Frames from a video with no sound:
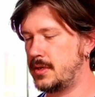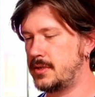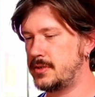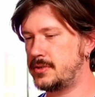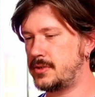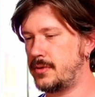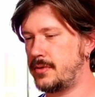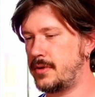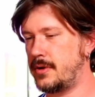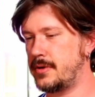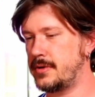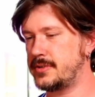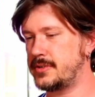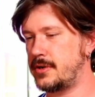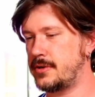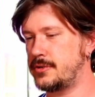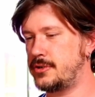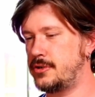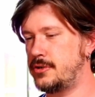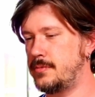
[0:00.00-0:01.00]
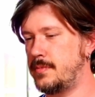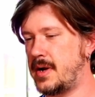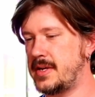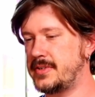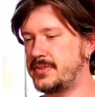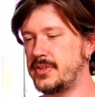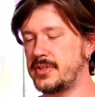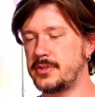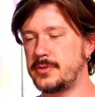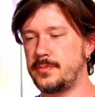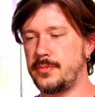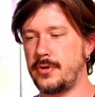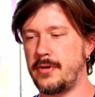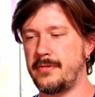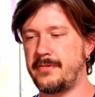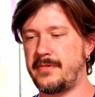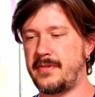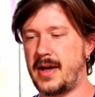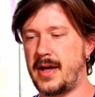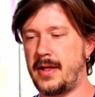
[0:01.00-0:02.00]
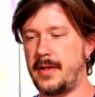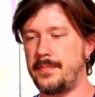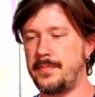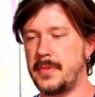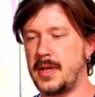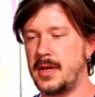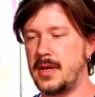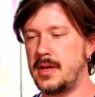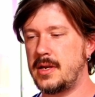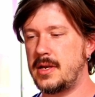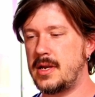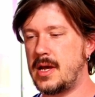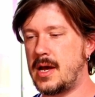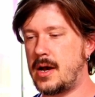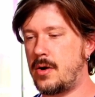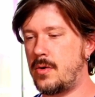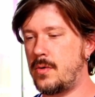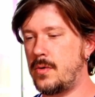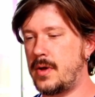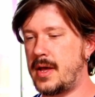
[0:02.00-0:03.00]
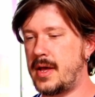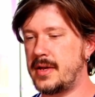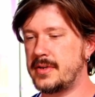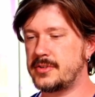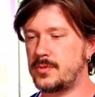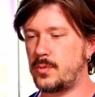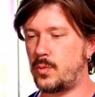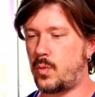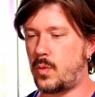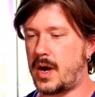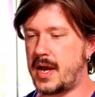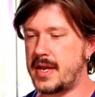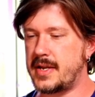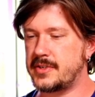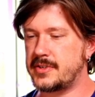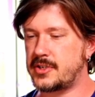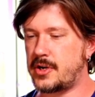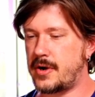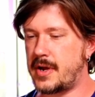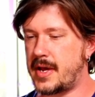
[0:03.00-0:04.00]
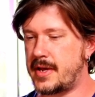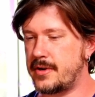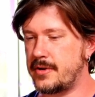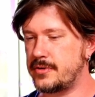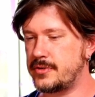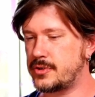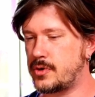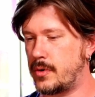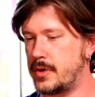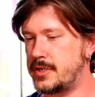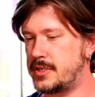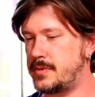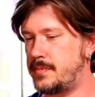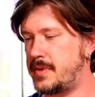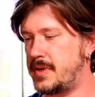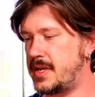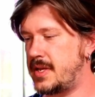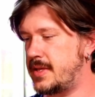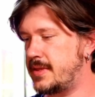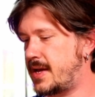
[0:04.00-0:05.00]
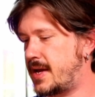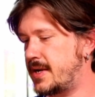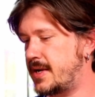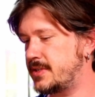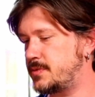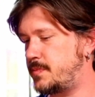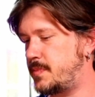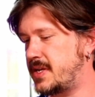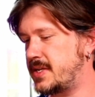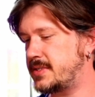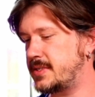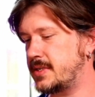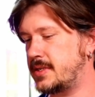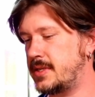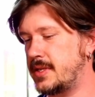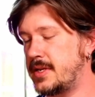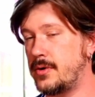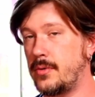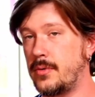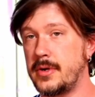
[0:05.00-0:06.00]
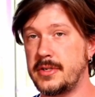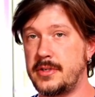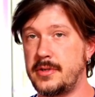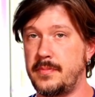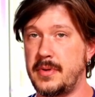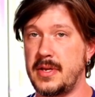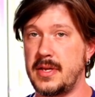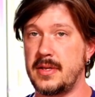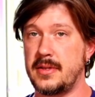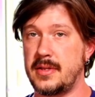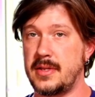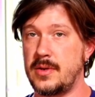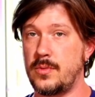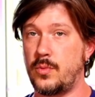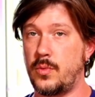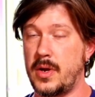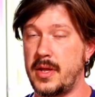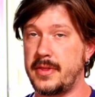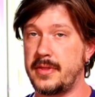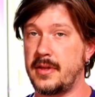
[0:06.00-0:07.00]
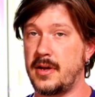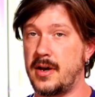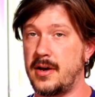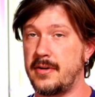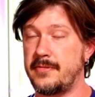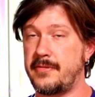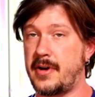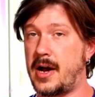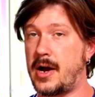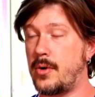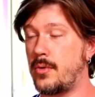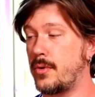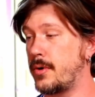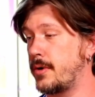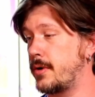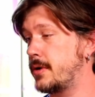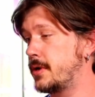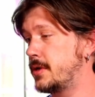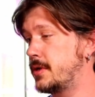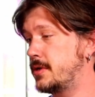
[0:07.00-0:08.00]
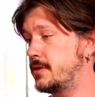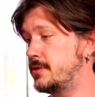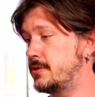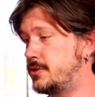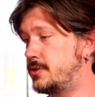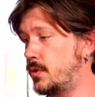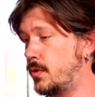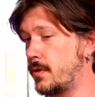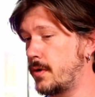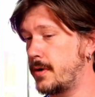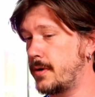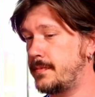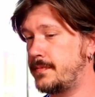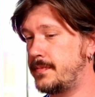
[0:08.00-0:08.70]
So there is our 2x6 profile. Now, as wide as our header is going to be, that is basically going to be the width of our door.